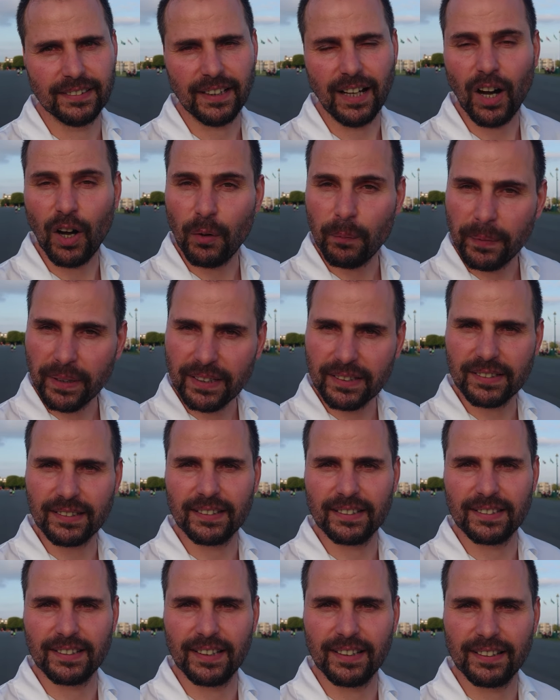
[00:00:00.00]
How
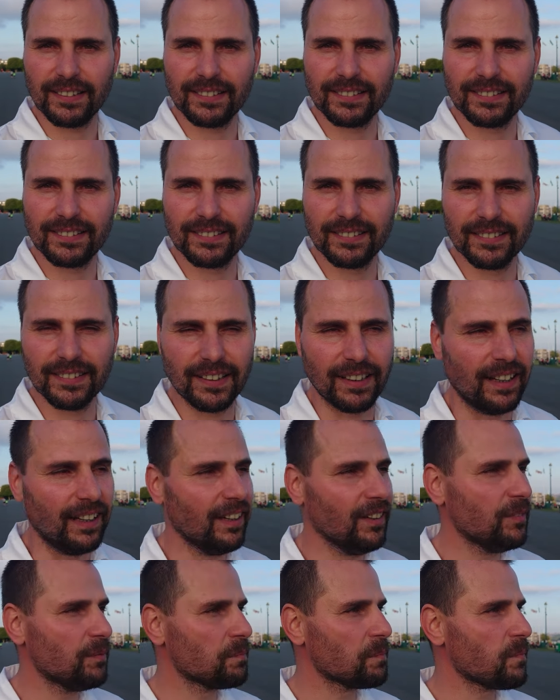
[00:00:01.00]
amazing is that?
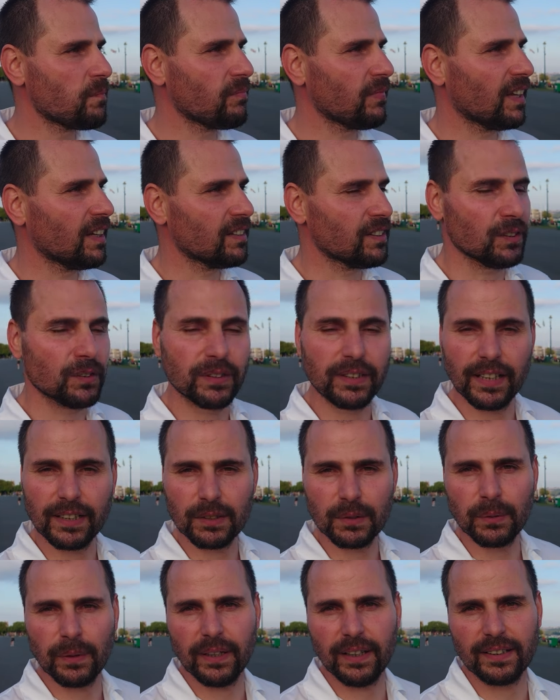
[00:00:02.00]
Yeah? So
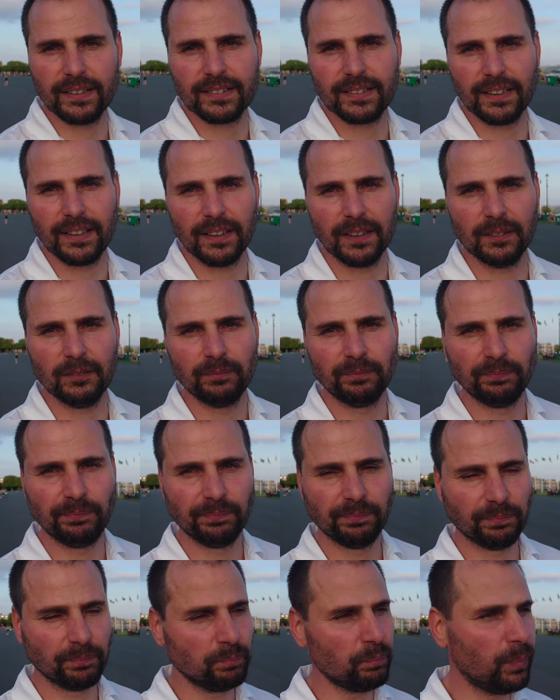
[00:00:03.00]
that's why I say,
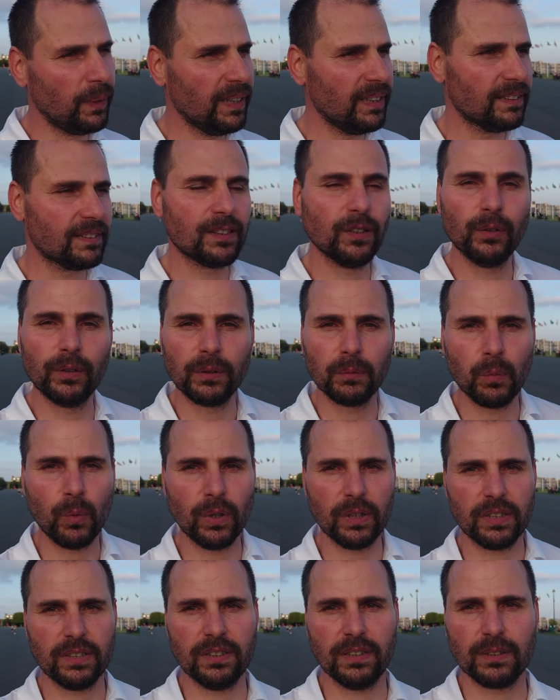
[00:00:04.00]
please go and
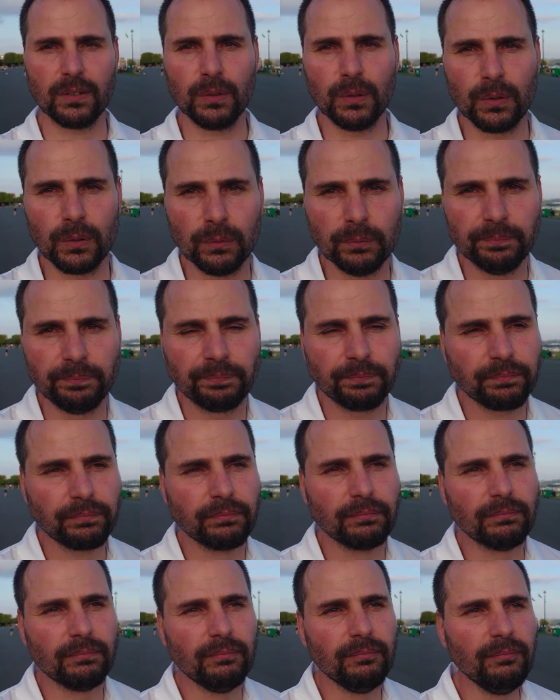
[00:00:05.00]
watch Sadhguru.
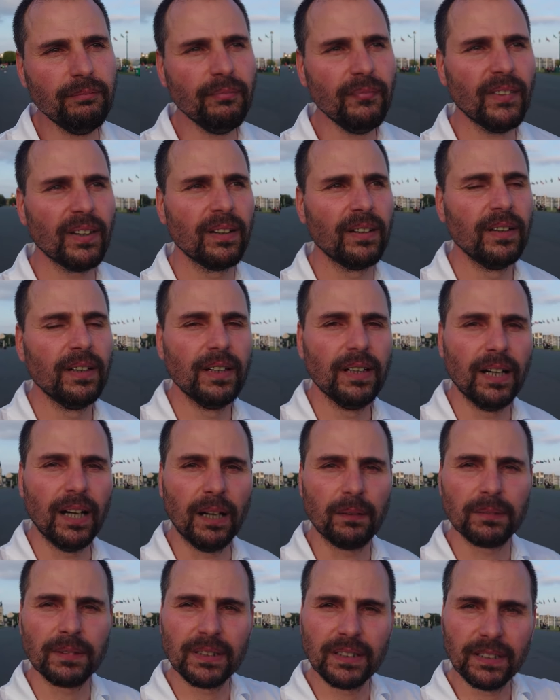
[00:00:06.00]

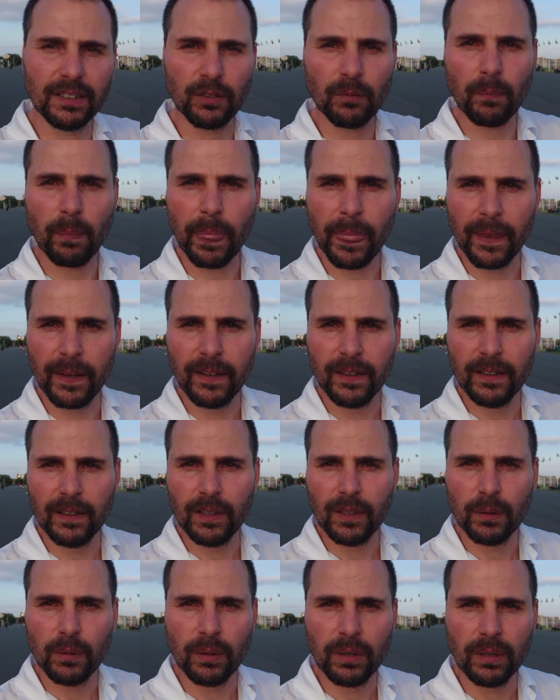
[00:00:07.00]
I'm gonna
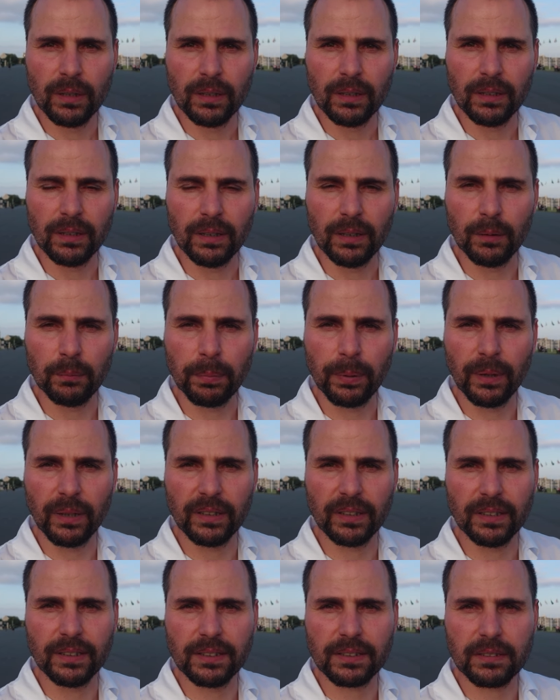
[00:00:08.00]
put
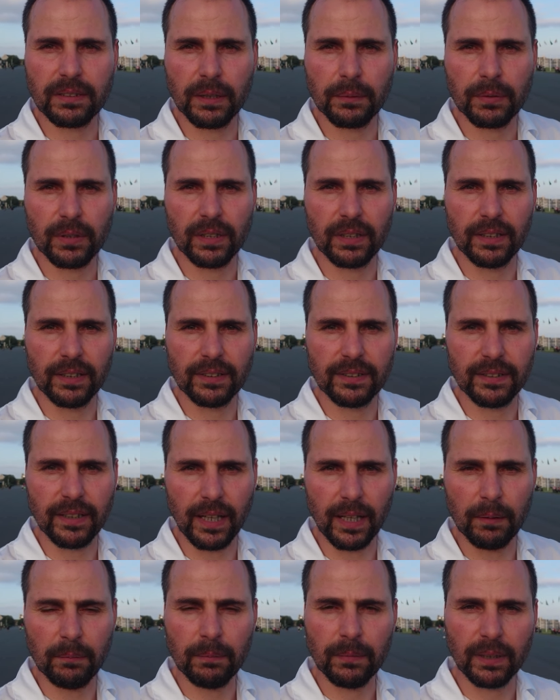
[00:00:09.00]
in the description his
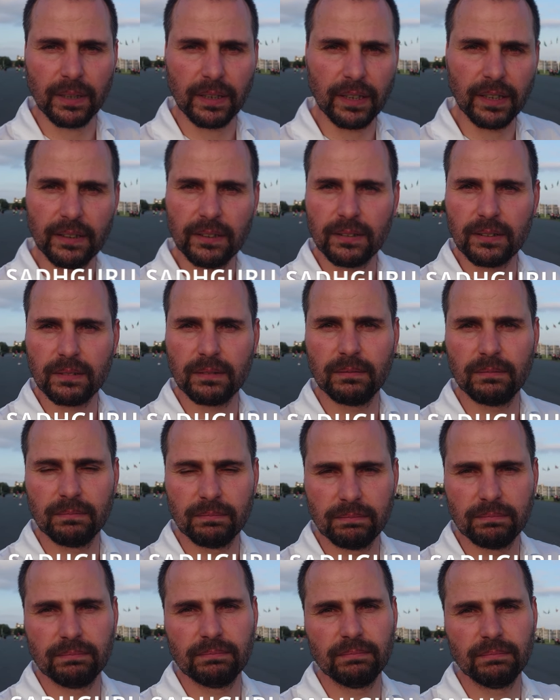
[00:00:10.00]
name in case
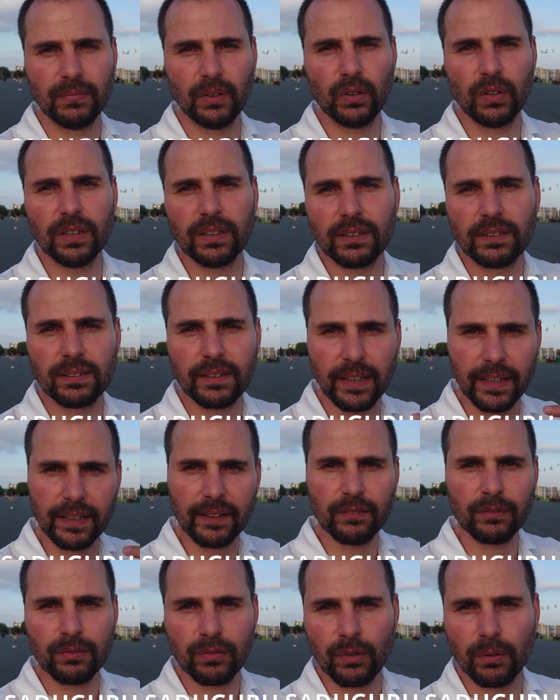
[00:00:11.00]
you didn't get
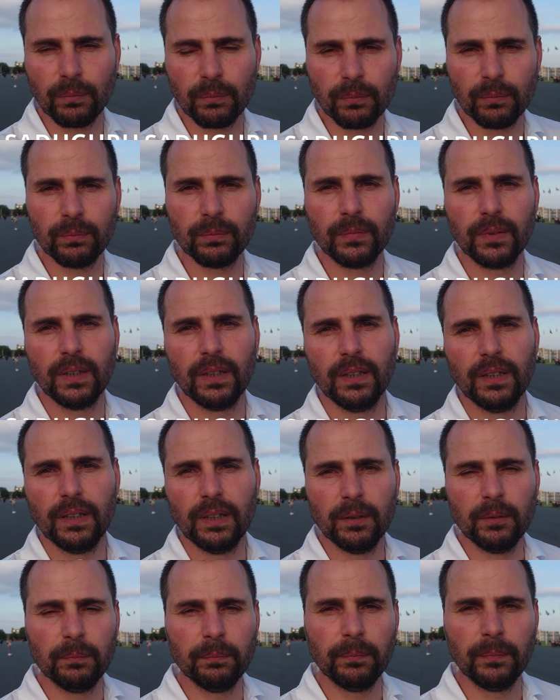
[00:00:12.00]
it from
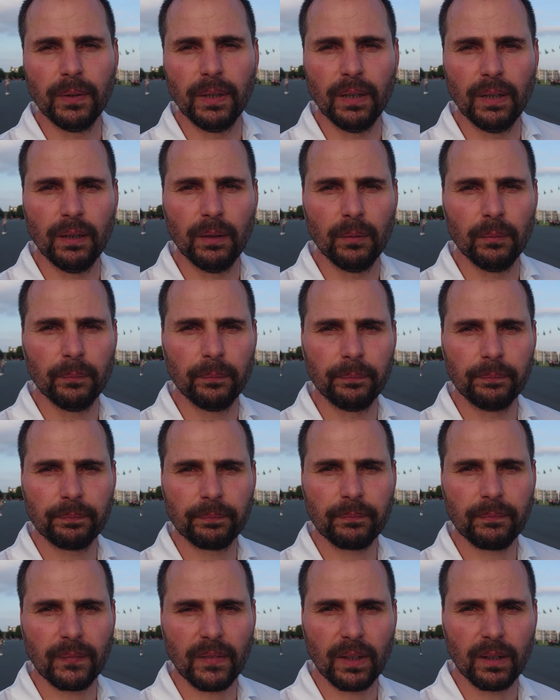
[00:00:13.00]

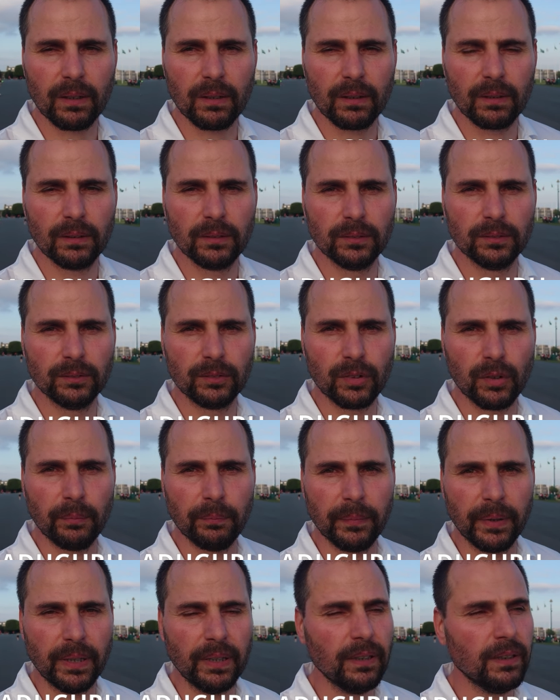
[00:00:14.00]

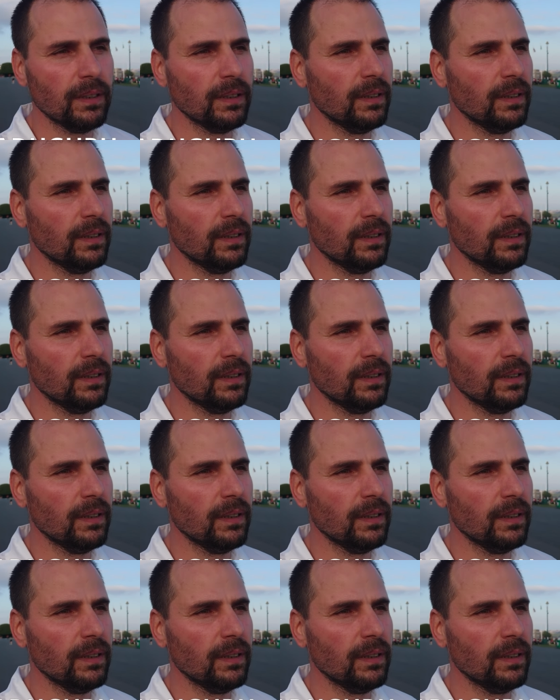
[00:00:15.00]
me.